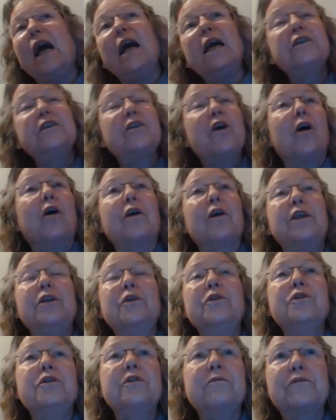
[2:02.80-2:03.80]
Guys, our
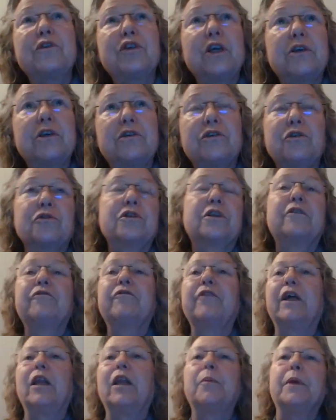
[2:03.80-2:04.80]
use of gestures
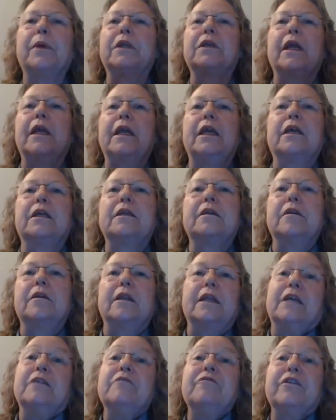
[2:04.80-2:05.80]
develop in
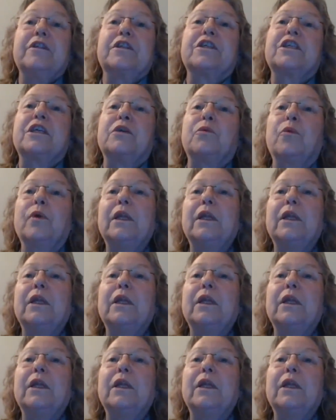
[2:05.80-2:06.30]
infancy,